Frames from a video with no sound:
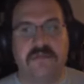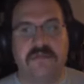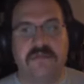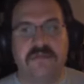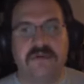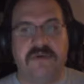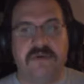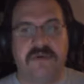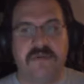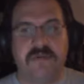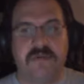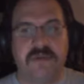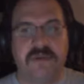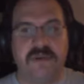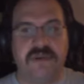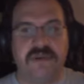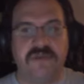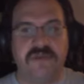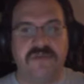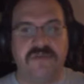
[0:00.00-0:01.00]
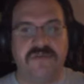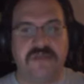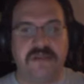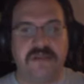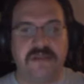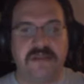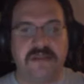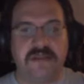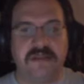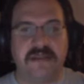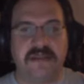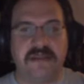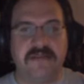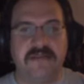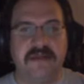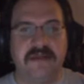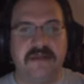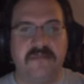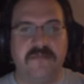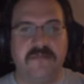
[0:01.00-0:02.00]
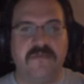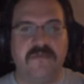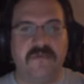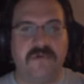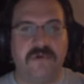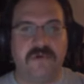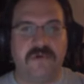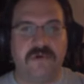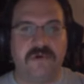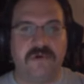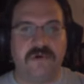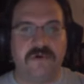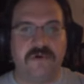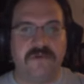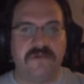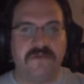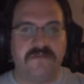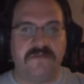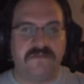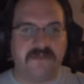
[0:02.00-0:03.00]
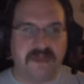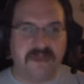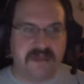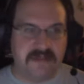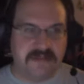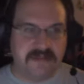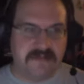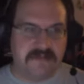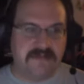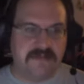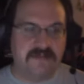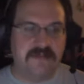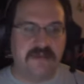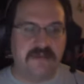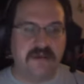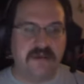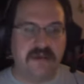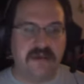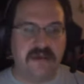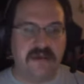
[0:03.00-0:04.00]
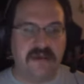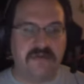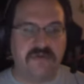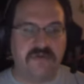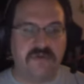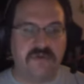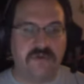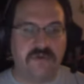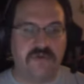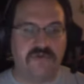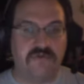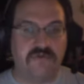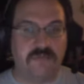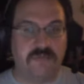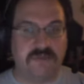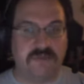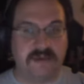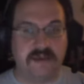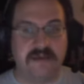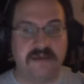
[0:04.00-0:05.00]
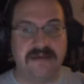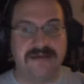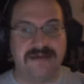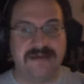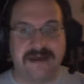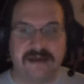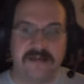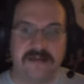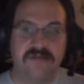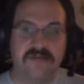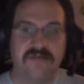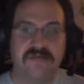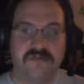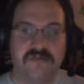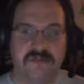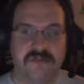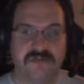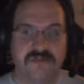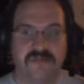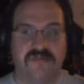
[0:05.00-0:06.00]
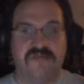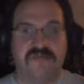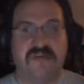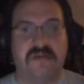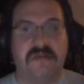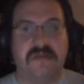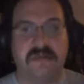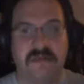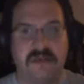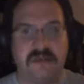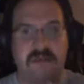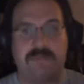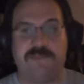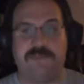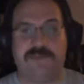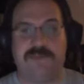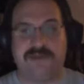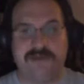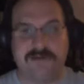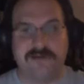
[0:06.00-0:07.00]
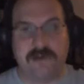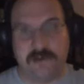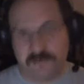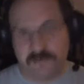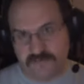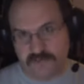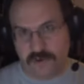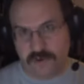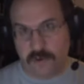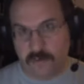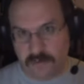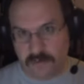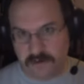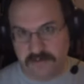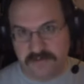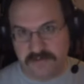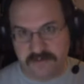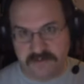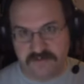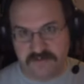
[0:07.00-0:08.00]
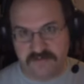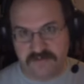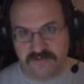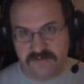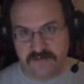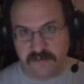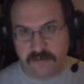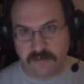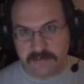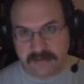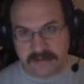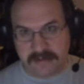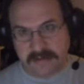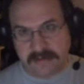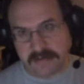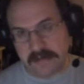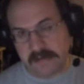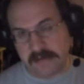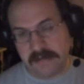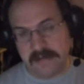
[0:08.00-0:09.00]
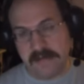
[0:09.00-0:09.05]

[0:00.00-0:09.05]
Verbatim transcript: but when you suddenly need them for defense against those big guns that just suddenly appear out of nowhere thanks to Soulbind,